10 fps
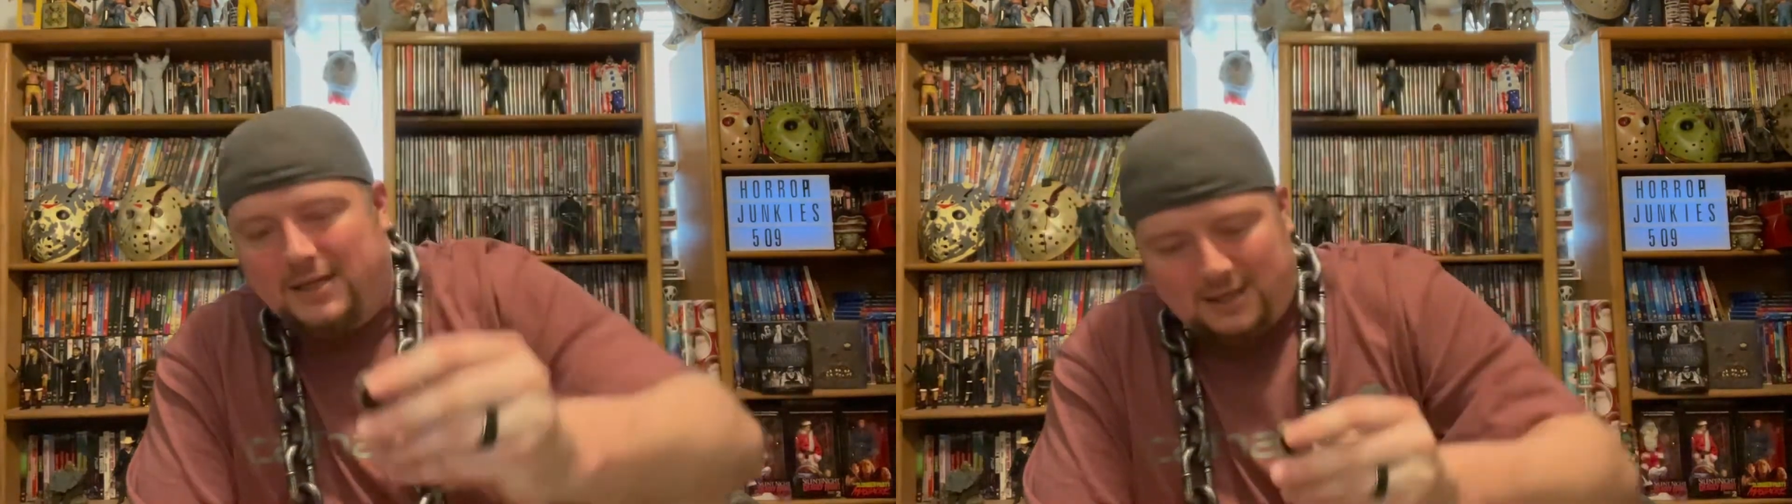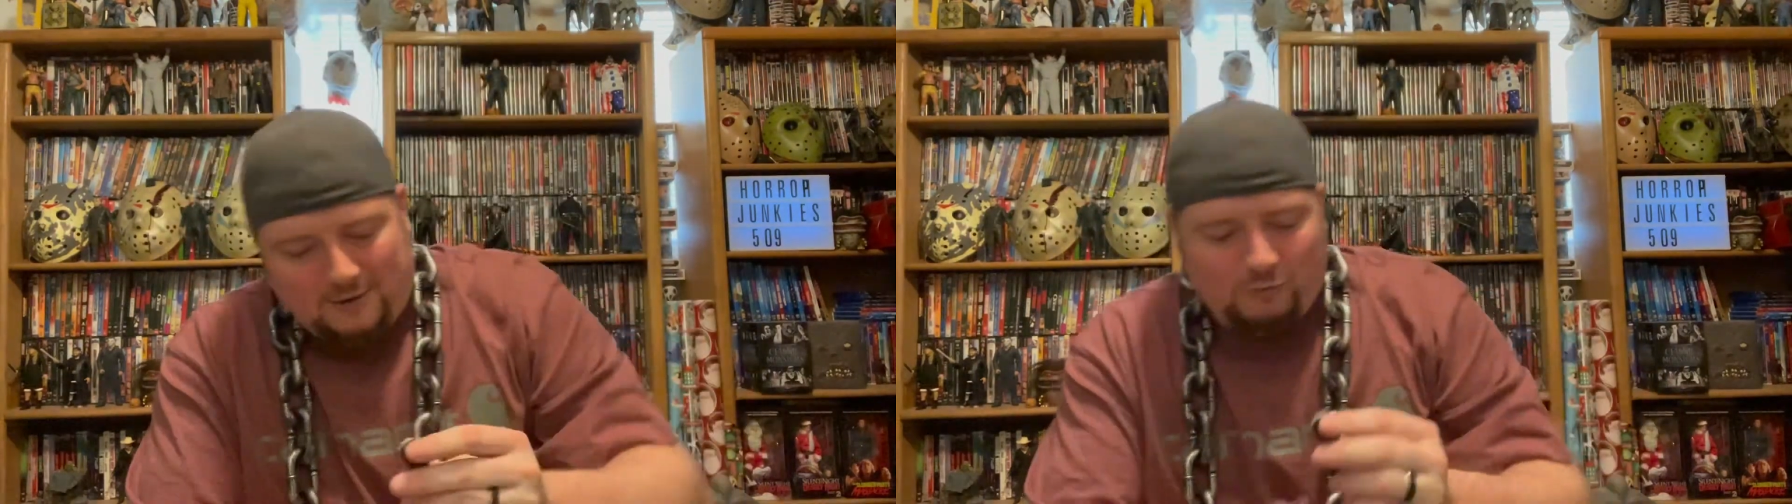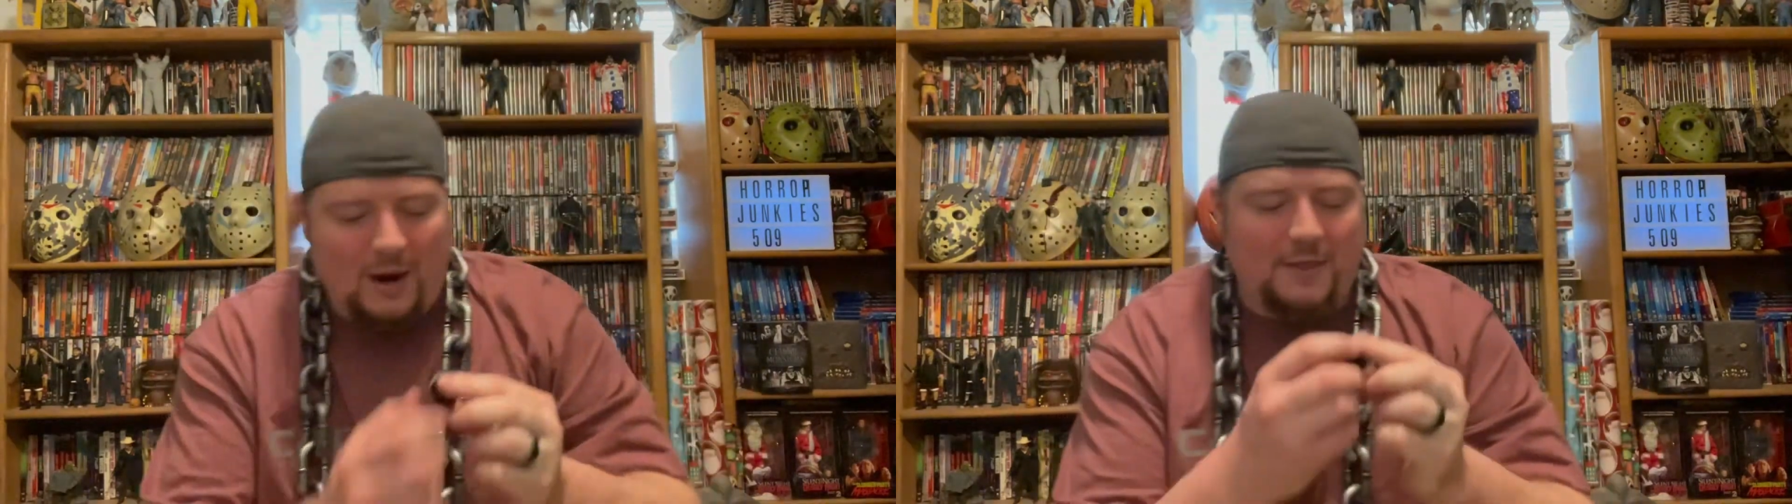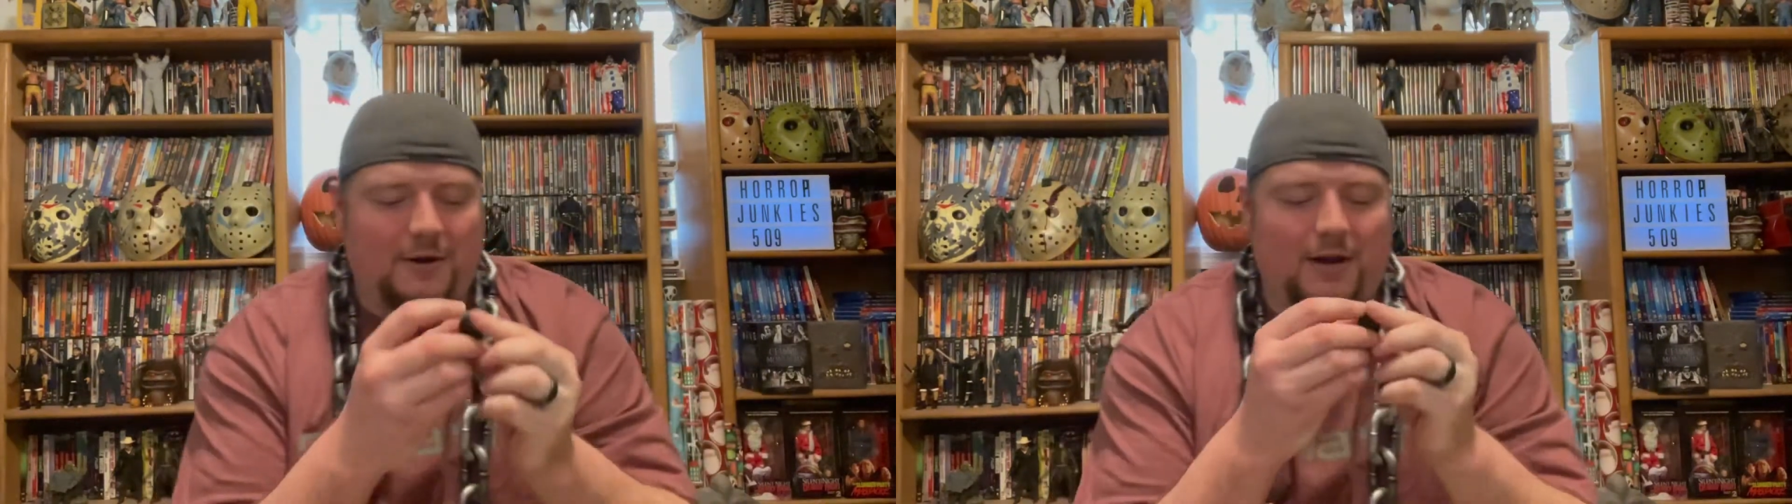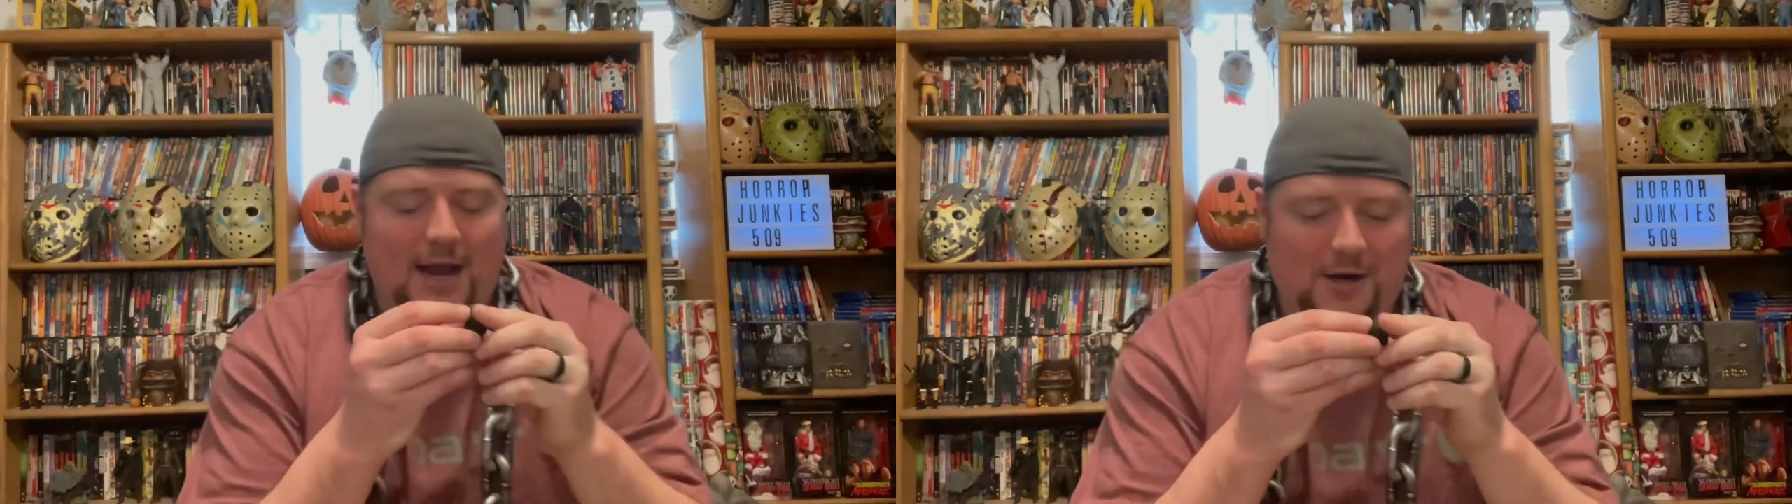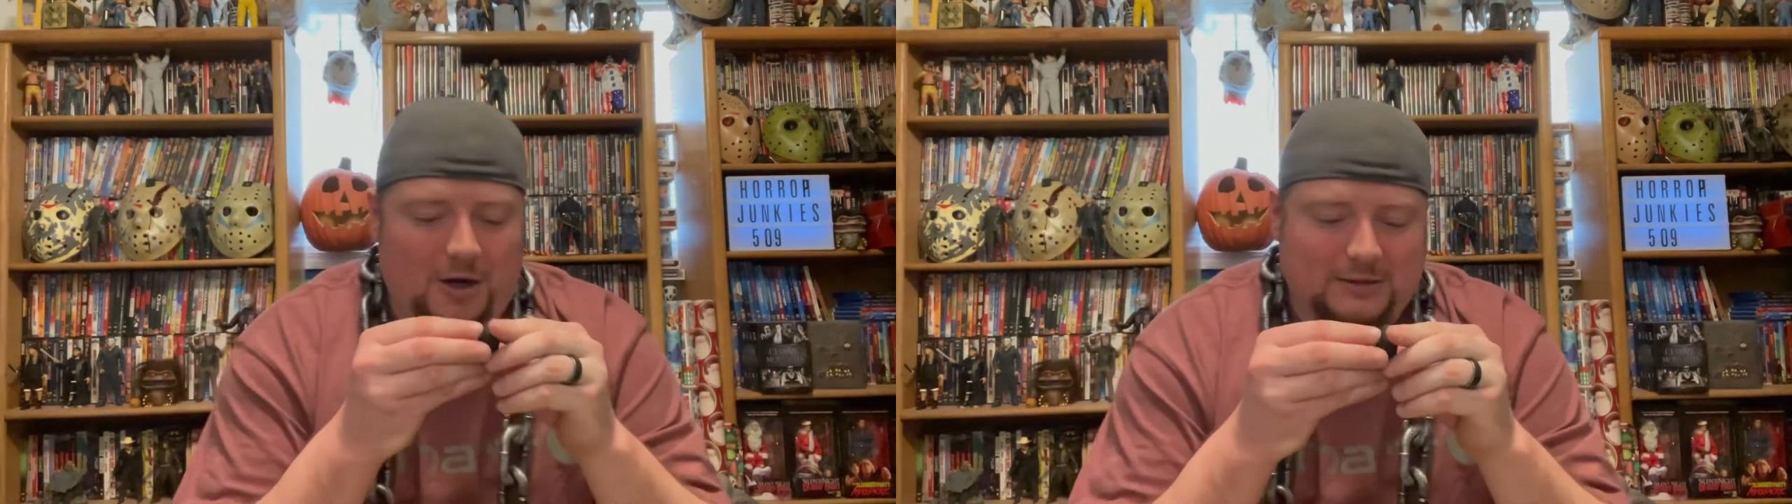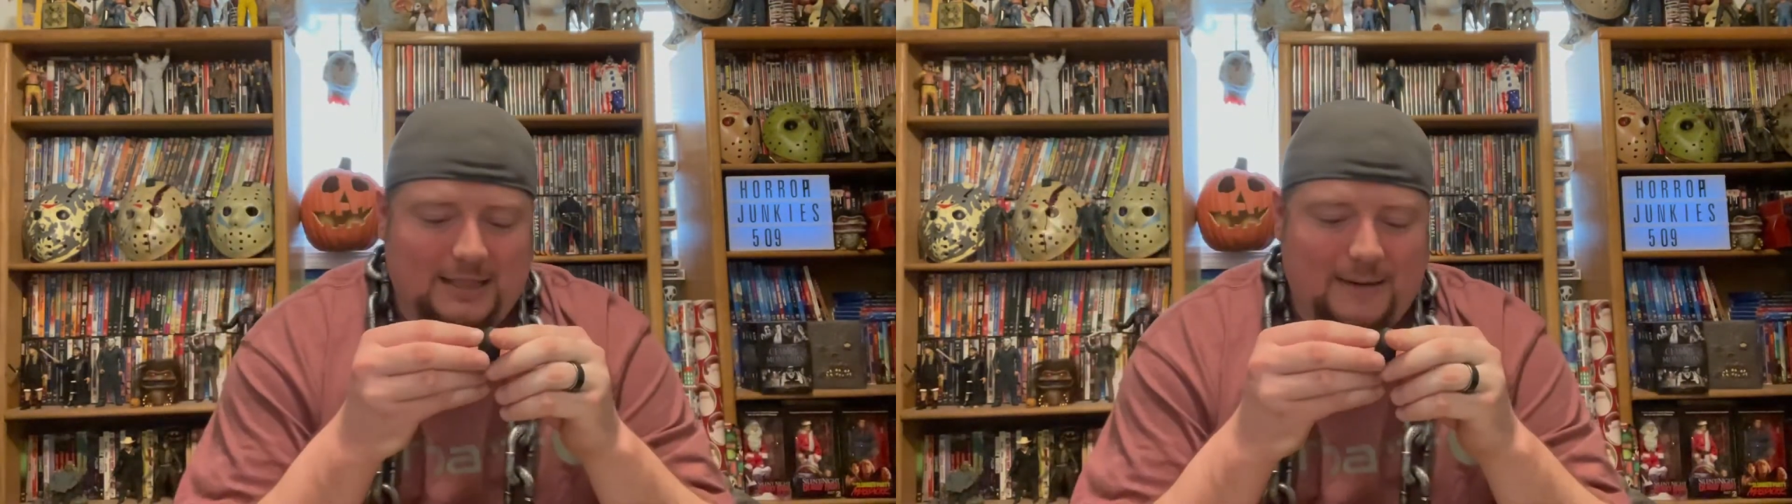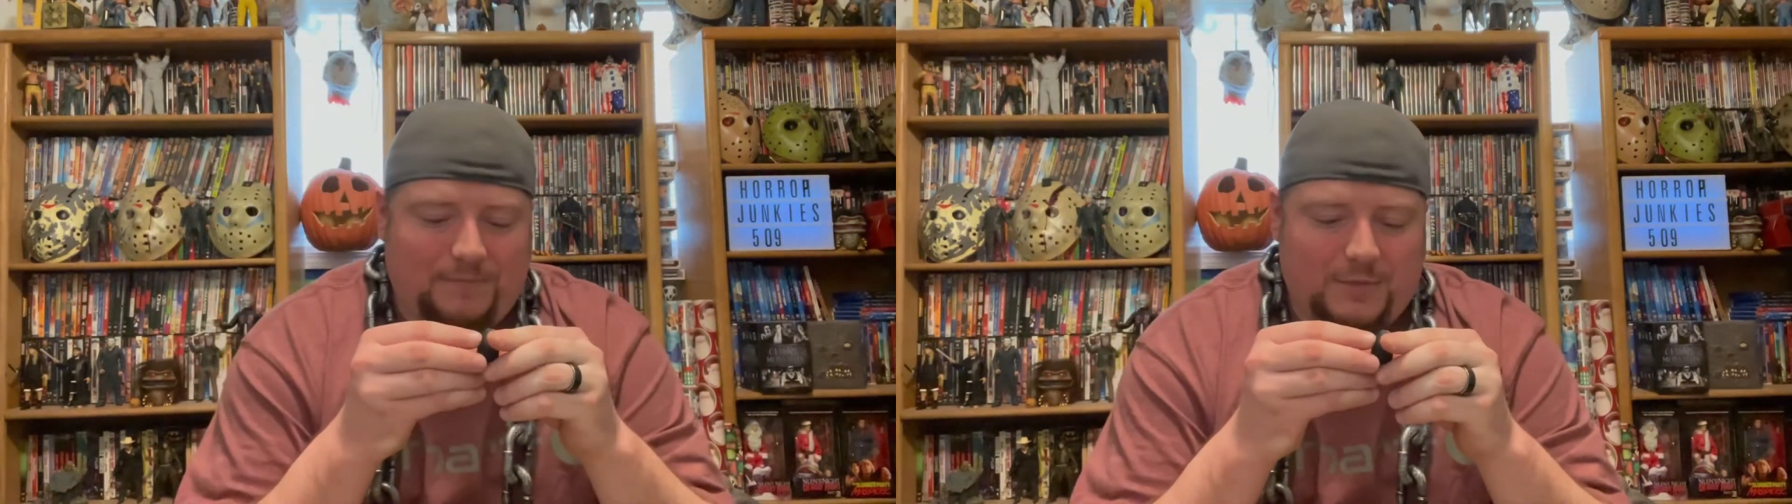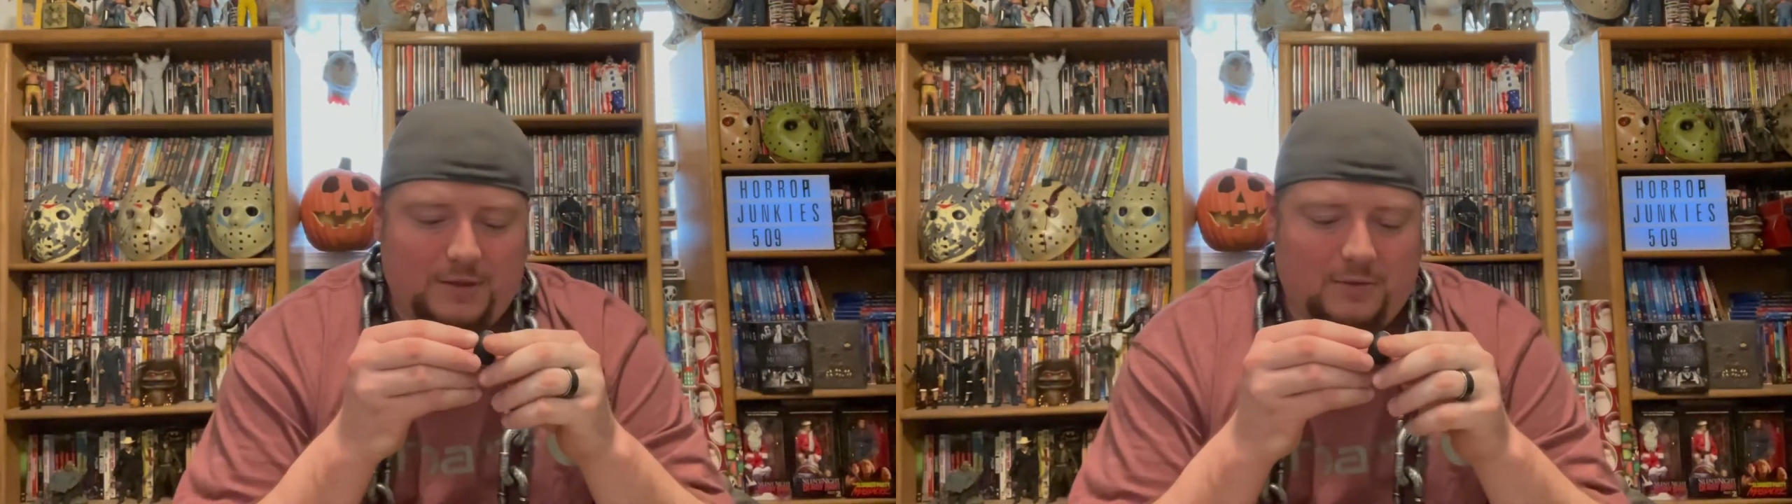weathered. I don't know. It's like